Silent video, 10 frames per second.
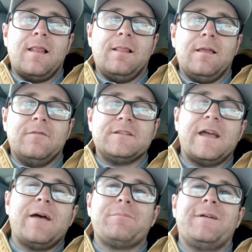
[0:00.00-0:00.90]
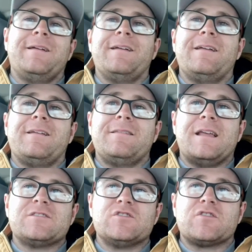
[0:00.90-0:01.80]
love tap,
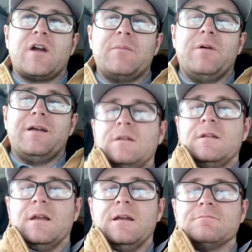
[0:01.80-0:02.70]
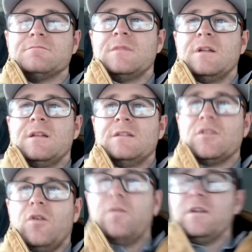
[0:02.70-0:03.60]
that subscribe button. Yeah,
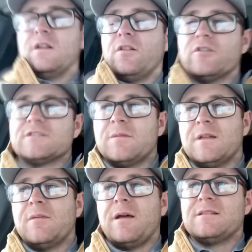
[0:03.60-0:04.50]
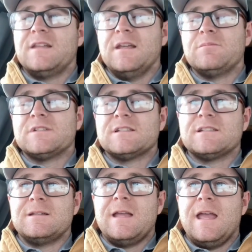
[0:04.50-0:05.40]
so hopefully you learned something about
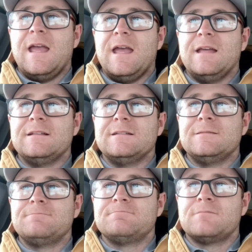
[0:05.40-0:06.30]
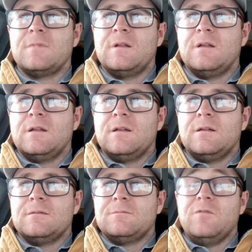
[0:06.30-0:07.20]
tips and
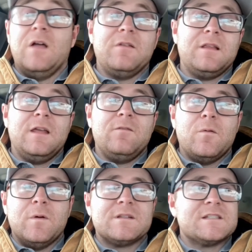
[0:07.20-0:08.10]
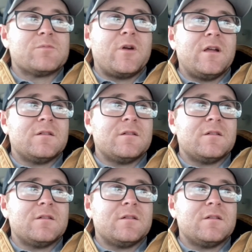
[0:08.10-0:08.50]
Velvetleaf and what to spray